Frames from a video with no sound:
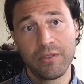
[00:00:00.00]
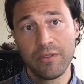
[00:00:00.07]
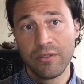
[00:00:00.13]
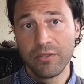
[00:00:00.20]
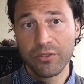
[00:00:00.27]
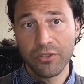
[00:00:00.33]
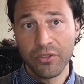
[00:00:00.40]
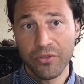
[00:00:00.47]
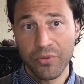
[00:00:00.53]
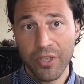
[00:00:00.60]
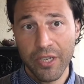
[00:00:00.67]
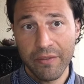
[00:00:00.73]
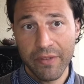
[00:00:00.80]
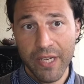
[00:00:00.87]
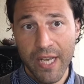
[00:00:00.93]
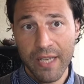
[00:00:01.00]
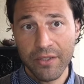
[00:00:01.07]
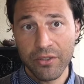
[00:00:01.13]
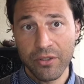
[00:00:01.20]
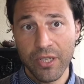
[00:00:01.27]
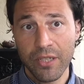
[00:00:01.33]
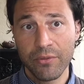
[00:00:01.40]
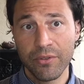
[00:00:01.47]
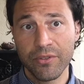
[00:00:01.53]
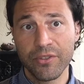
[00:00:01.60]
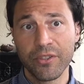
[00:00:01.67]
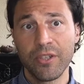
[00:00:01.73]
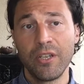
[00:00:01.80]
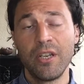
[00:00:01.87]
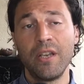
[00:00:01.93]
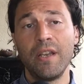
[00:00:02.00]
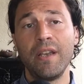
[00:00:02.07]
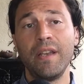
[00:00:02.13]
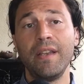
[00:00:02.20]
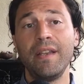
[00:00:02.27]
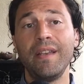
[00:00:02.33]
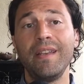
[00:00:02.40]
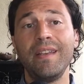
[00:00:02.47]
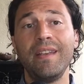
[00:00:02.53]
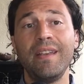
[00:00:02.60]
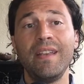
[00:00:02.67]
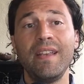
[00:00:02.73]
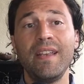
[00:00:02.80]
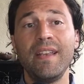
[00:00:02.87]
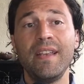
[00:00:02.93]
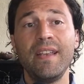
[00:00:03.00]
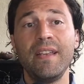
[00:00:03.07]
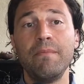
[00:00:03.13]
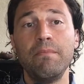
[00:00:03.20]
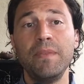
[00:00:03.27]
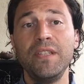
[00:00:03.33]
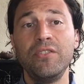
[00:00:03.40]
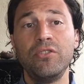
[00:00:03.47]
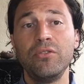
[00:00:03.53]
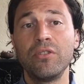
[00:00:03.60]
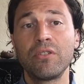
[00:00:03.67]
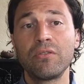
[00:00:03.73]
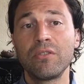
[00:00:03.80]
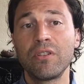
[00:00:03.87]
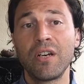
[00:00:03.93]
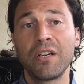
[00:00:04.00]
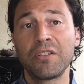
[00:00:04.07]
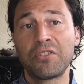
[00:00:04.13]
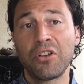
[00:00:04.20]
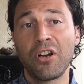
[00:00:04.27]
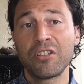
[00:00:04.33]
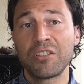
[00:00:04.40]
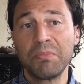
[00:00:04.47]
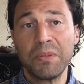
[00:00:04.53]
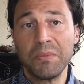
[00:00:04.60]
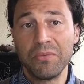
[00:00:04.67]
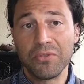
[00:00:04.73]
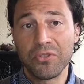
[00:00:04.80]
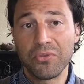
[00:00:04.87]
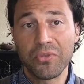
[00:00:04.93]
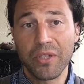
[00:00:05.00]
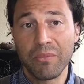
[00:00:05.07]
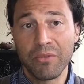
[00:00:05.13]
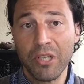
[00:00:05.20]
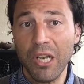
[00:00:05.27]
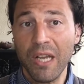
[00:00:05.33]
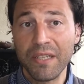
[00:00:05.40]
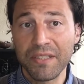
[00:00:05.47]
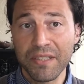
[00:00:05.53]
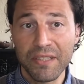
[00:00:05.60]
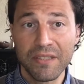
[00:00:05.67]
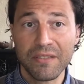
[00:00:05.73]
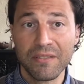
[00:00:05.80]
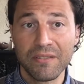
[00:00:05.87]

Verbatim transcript: Shows what kind of an asshole I was. It means you don't know how to talk to people, which is what I'm realizing.